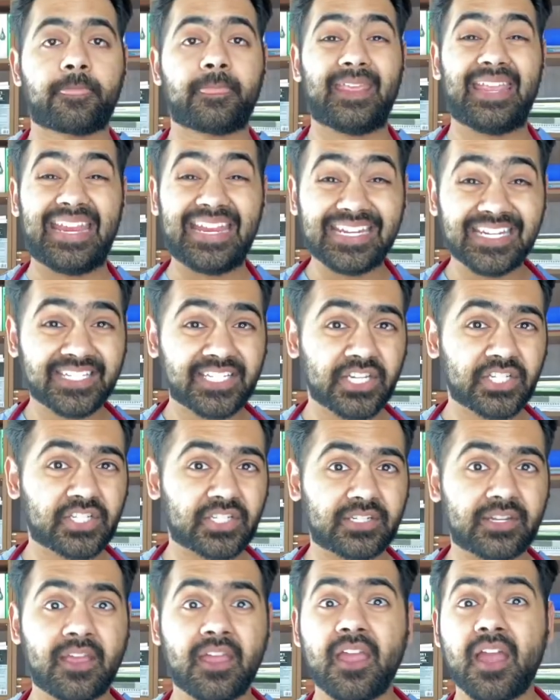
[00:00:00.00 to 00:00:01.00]
In
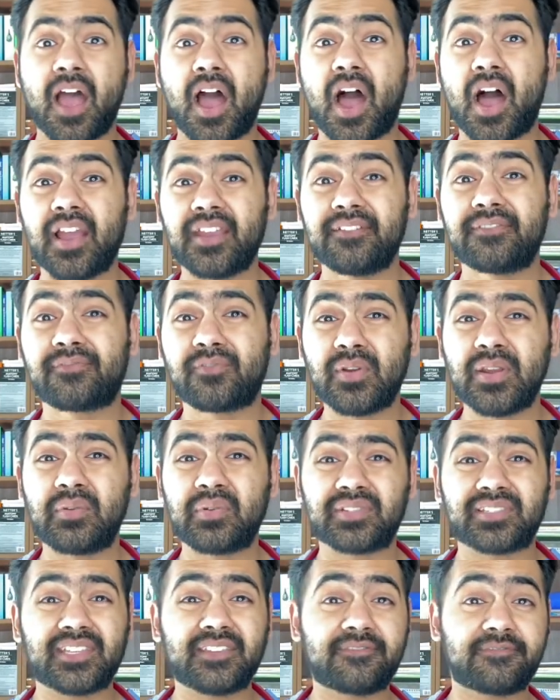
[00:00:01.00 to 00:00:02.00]
addition, high
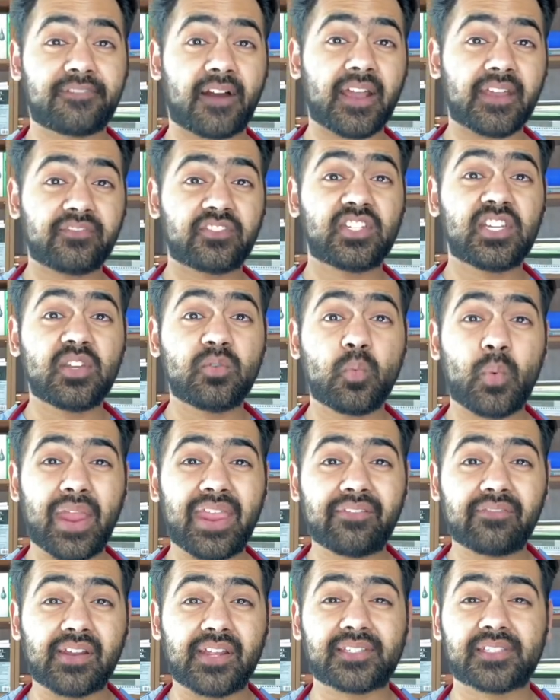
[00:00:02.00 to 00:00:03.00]
frequency 5G
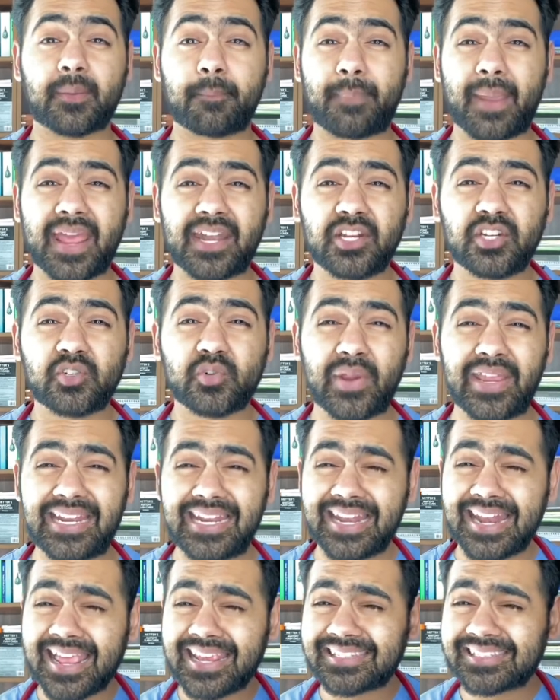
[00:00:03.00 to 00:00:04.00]
wavelengths penetrate
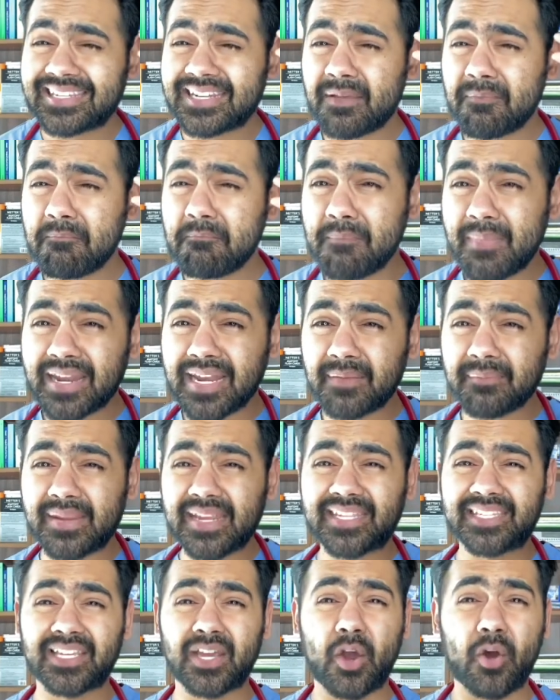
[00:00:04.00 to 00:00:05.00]
less than a
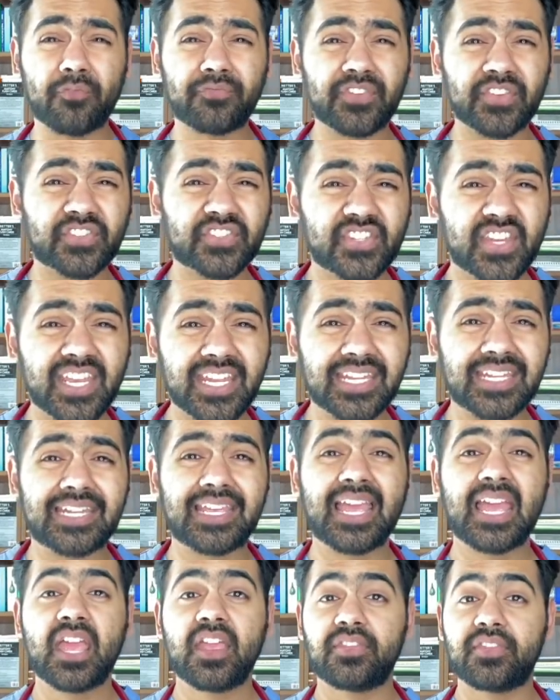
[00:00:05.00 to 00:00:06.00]
millimeter of the skin.
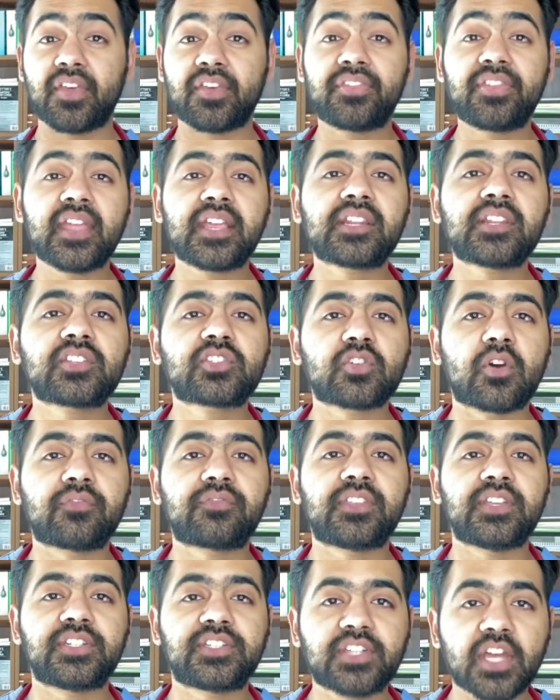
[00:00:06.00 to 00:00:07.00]
The thickness of
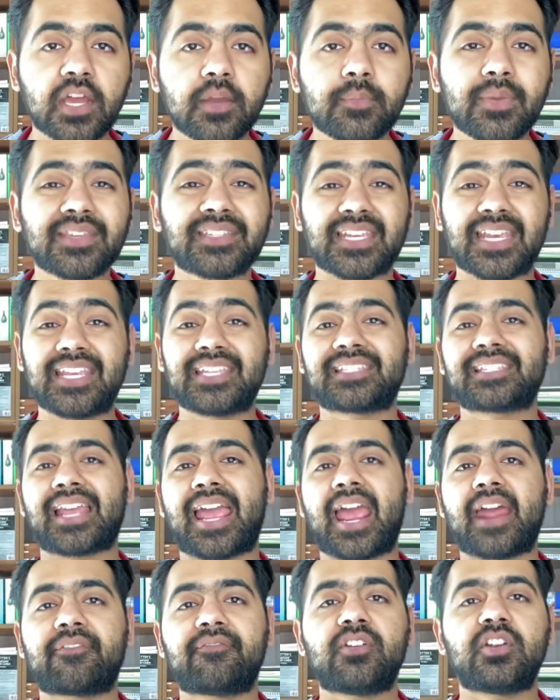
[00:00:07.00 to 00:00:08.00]
the dermis is an
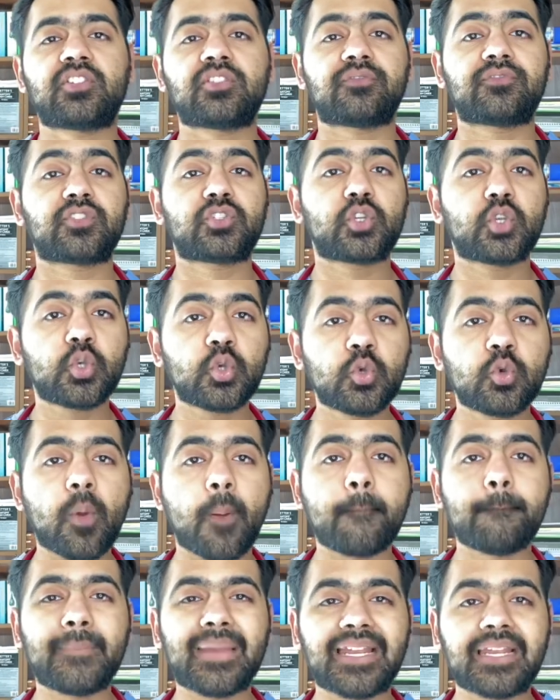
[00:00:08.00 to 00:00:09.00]
average of 2
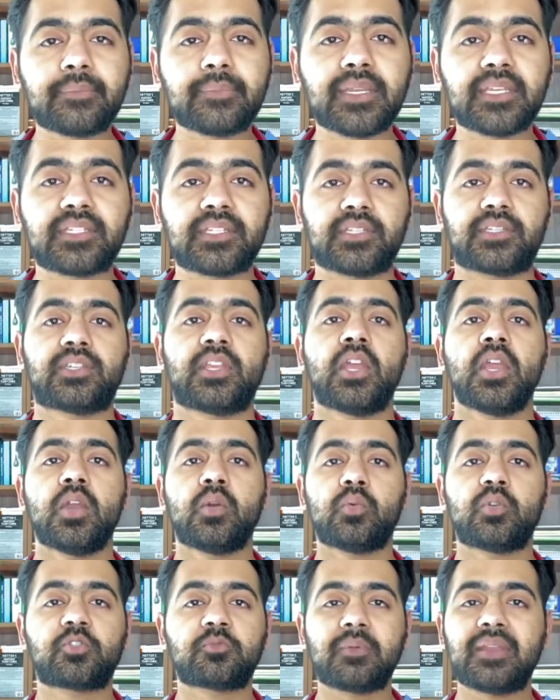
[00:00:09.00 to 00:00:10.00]
millimeters,
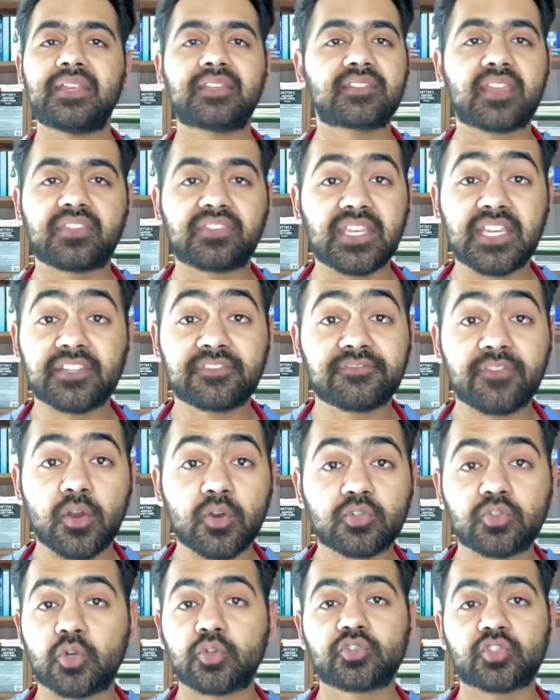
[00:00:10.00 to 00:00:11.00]
which means that these
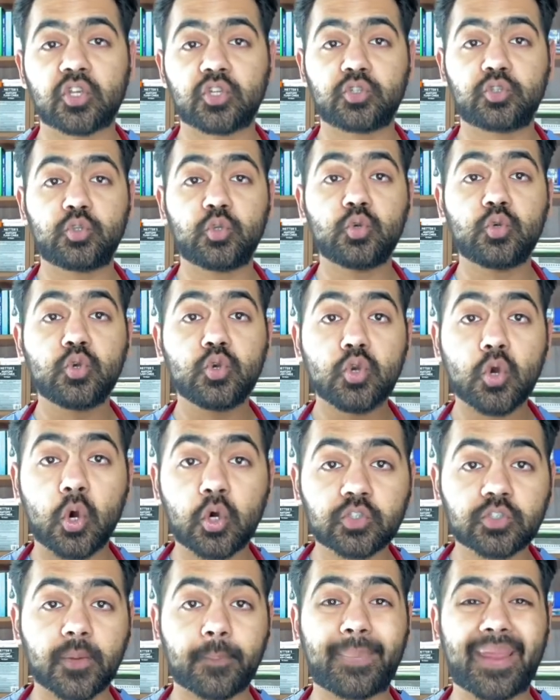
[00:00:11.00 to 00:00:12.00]
photons do
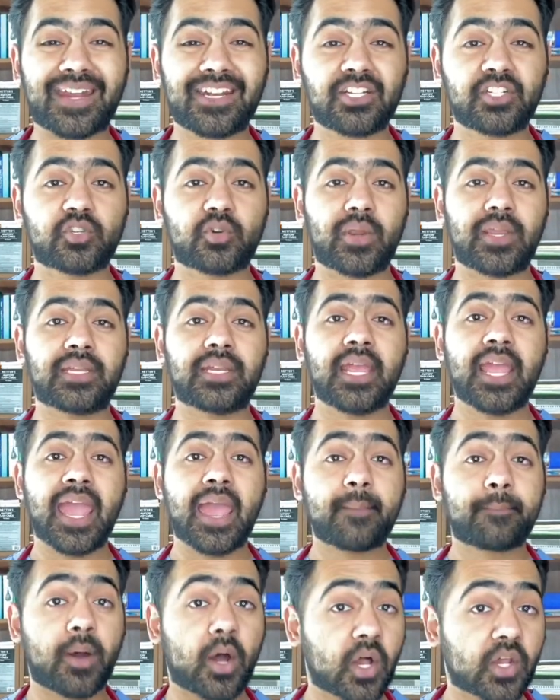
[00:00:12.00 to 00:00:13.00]
not penetrate
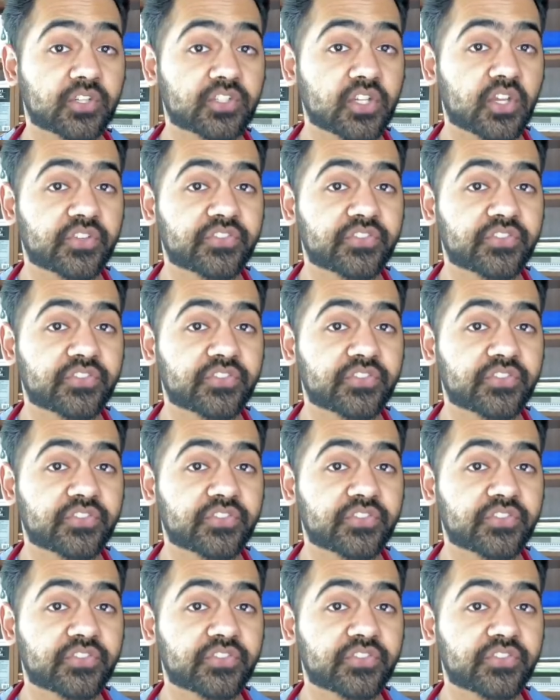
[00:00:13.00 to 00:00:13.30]
past our